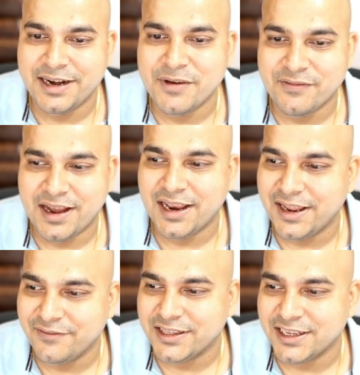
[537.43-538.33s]
readme file,
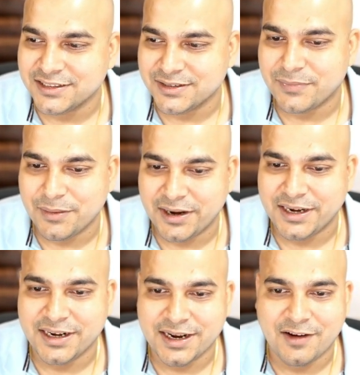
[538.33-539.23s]
everything is
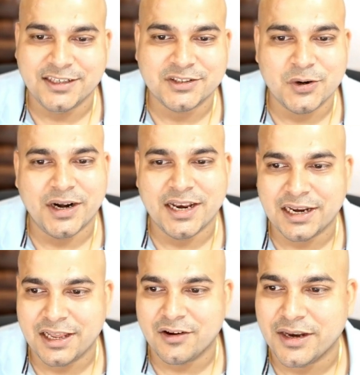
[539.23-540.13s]
implemented. Now I'll just go ahead and
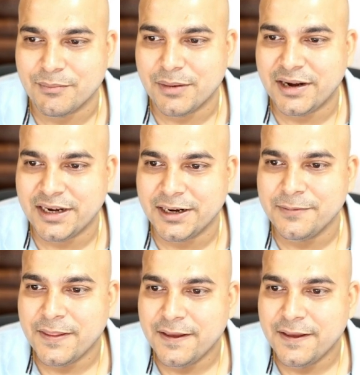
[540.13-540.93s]
on implemented.